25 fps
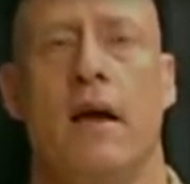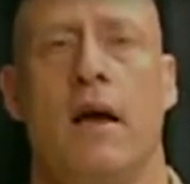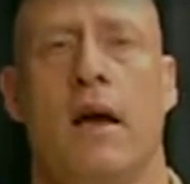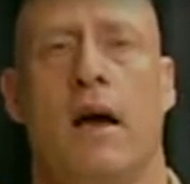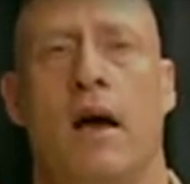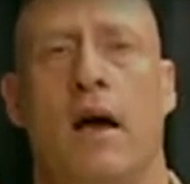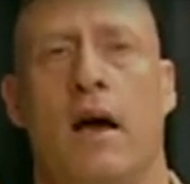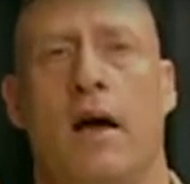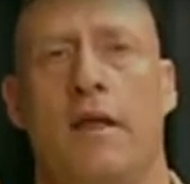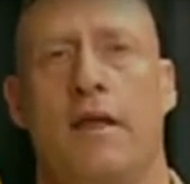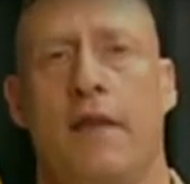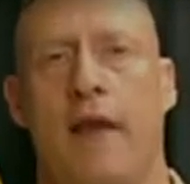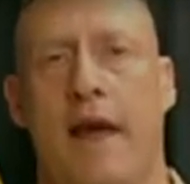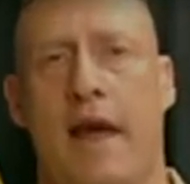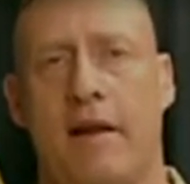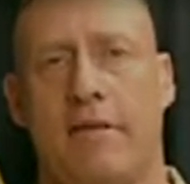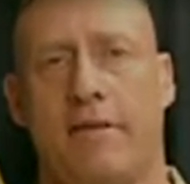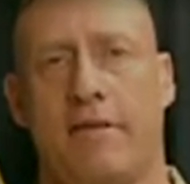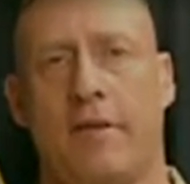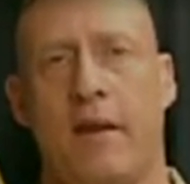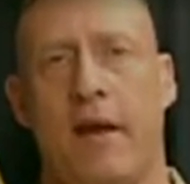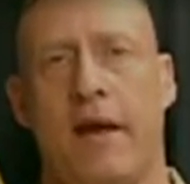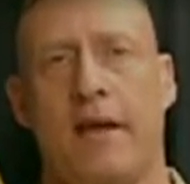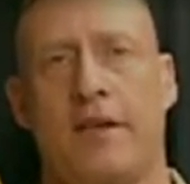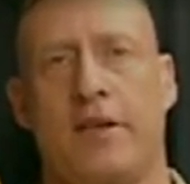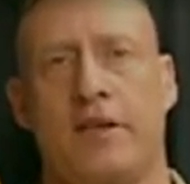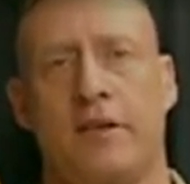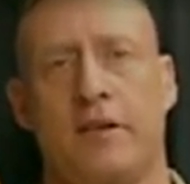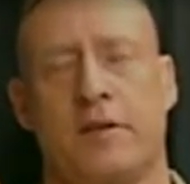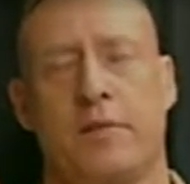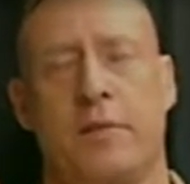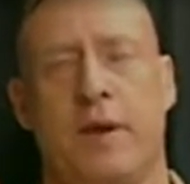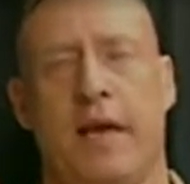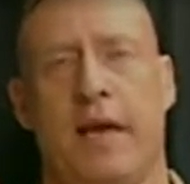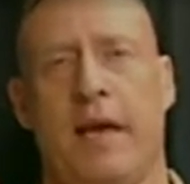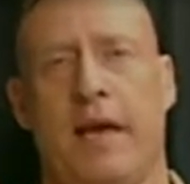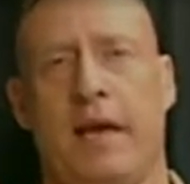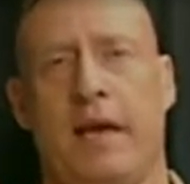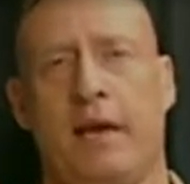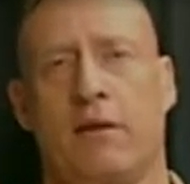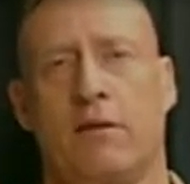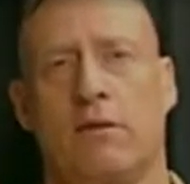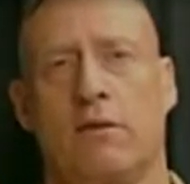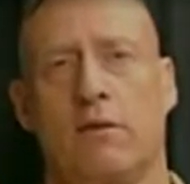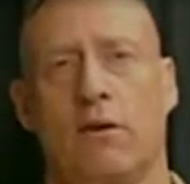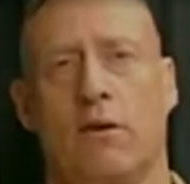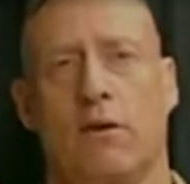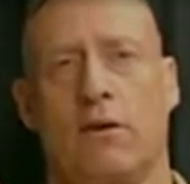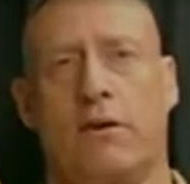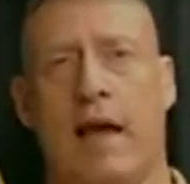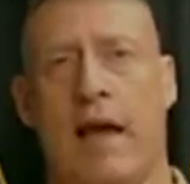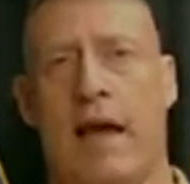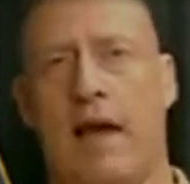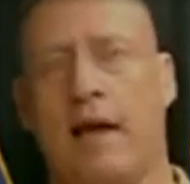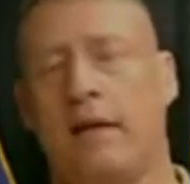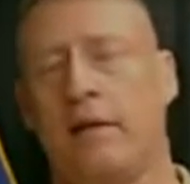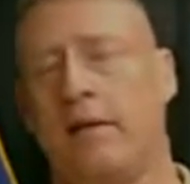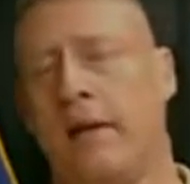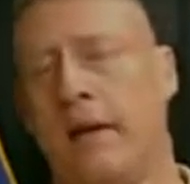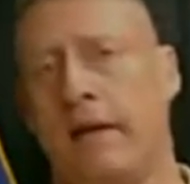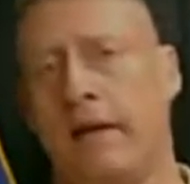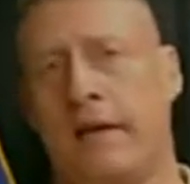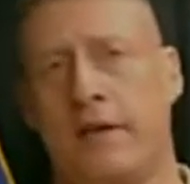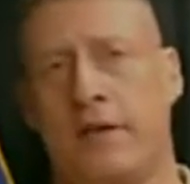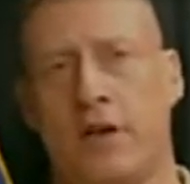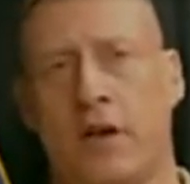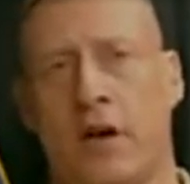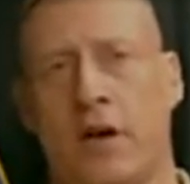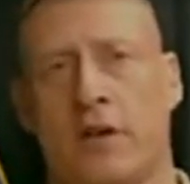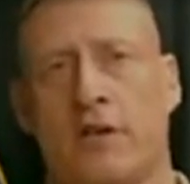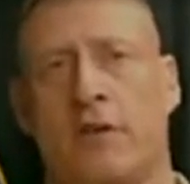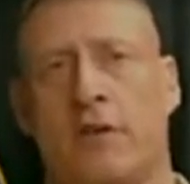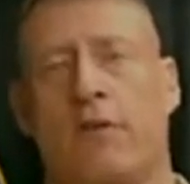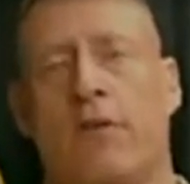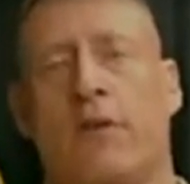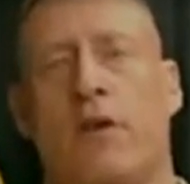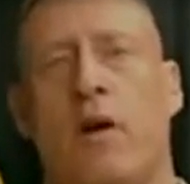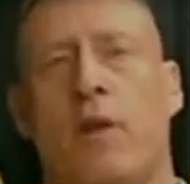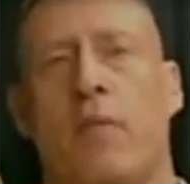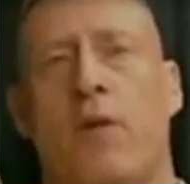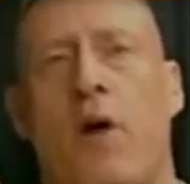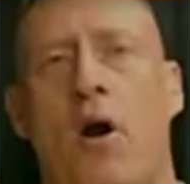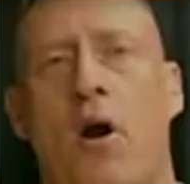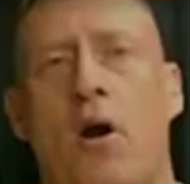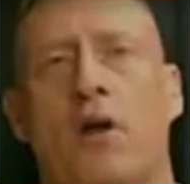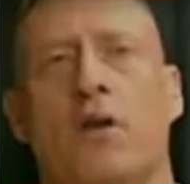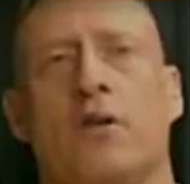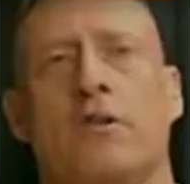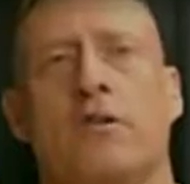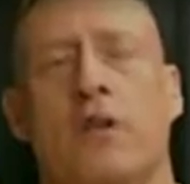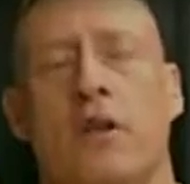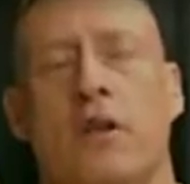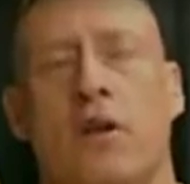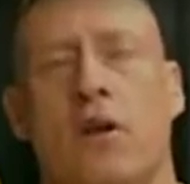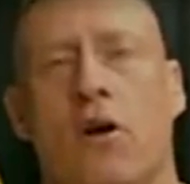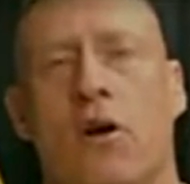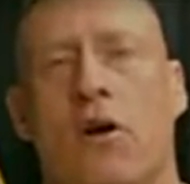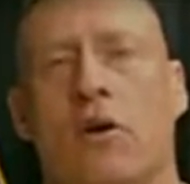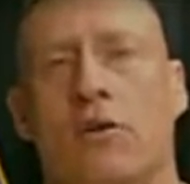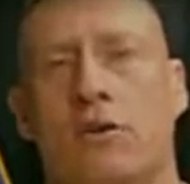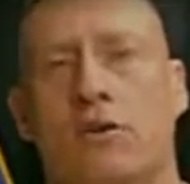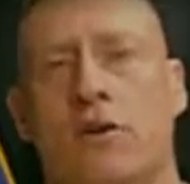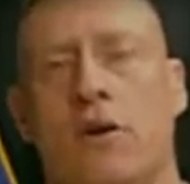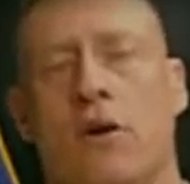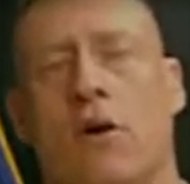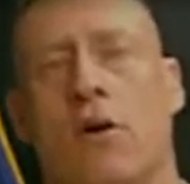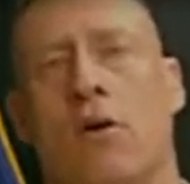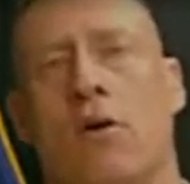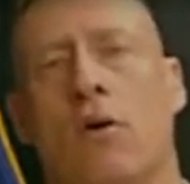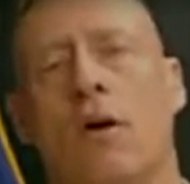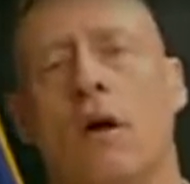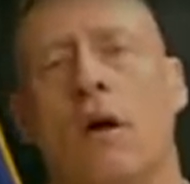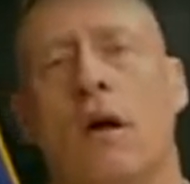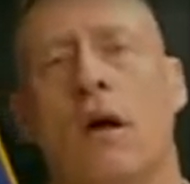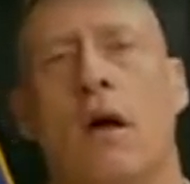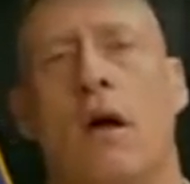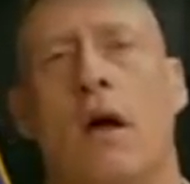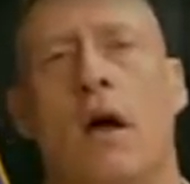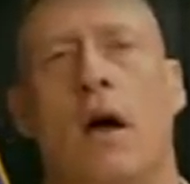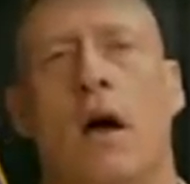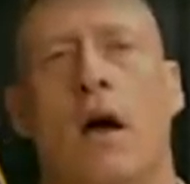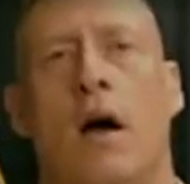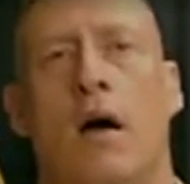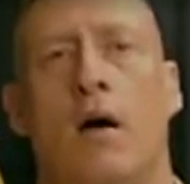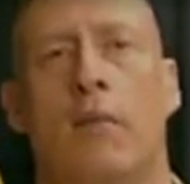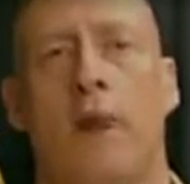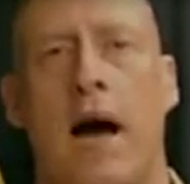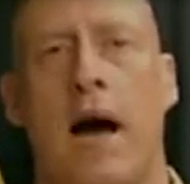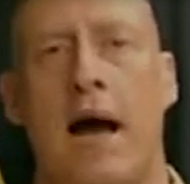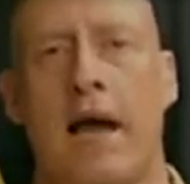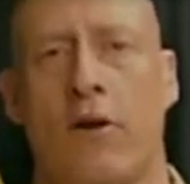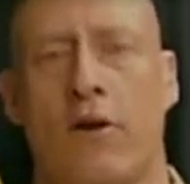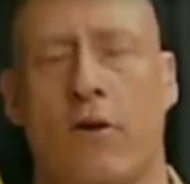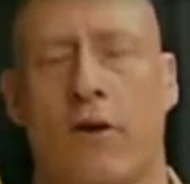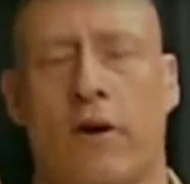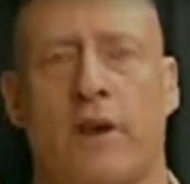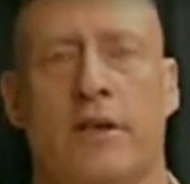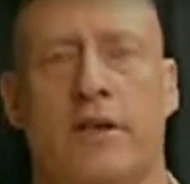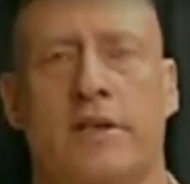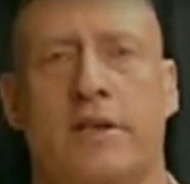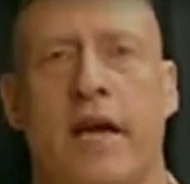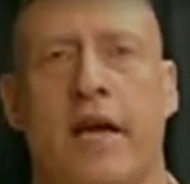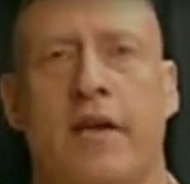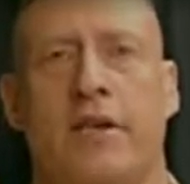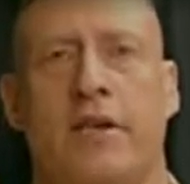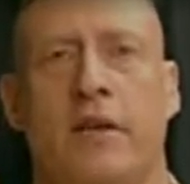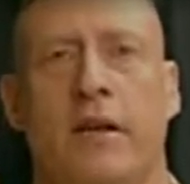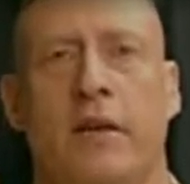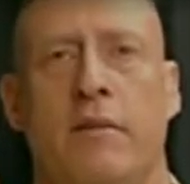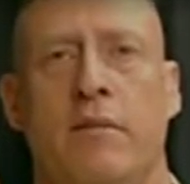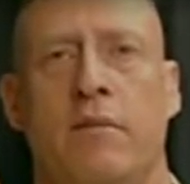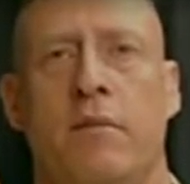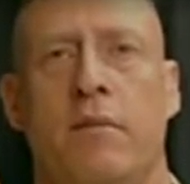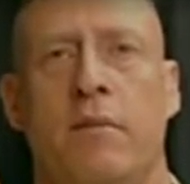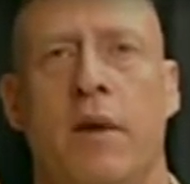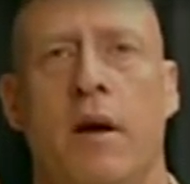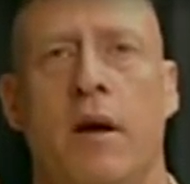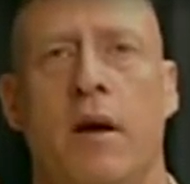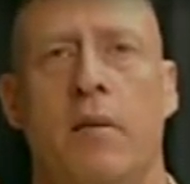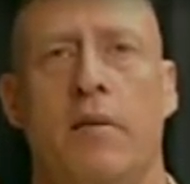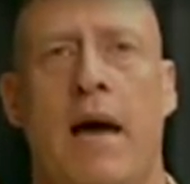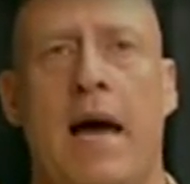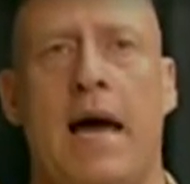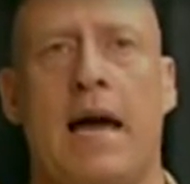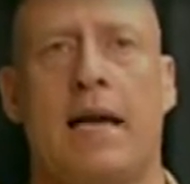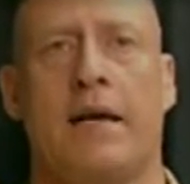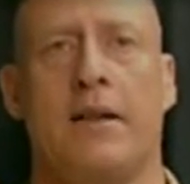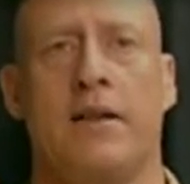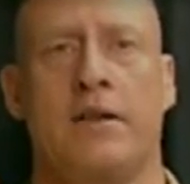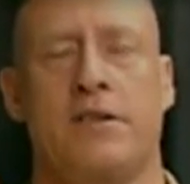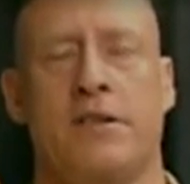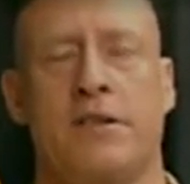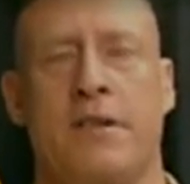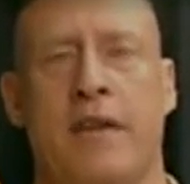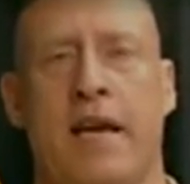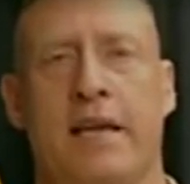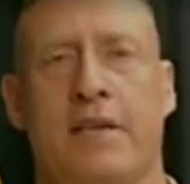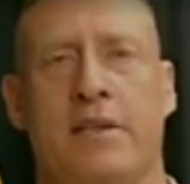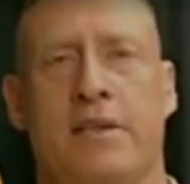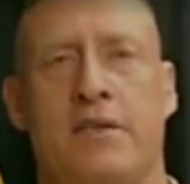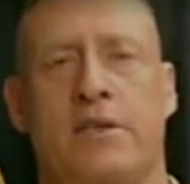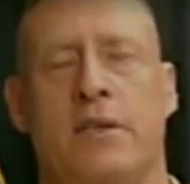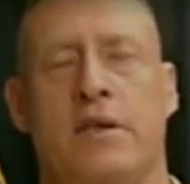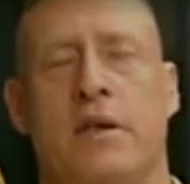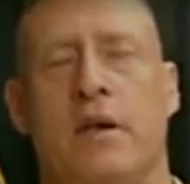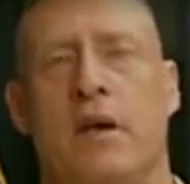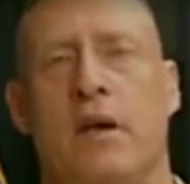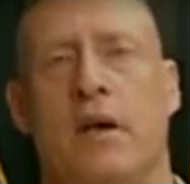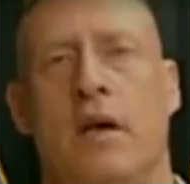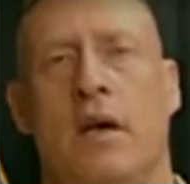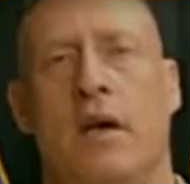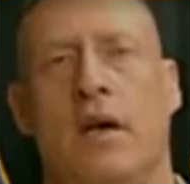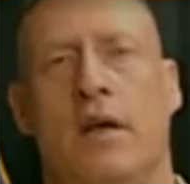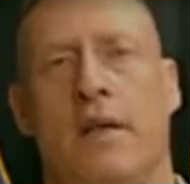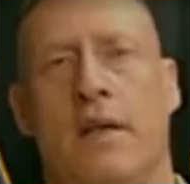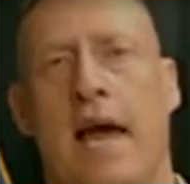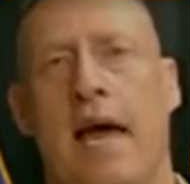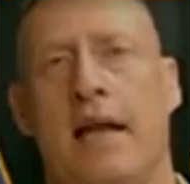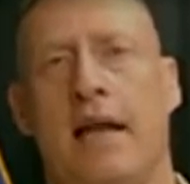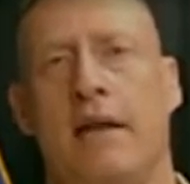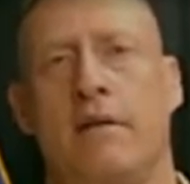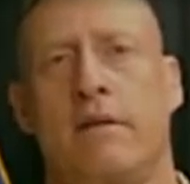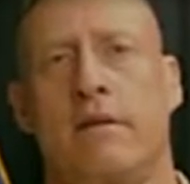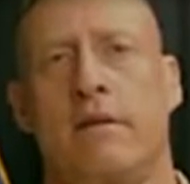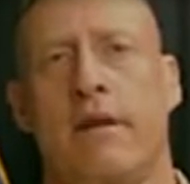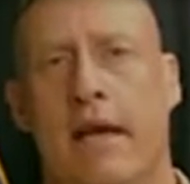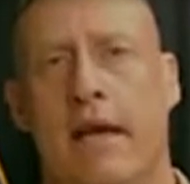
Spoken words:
That information is being looked at in conjunction with our partners and then also by an organization back in the States that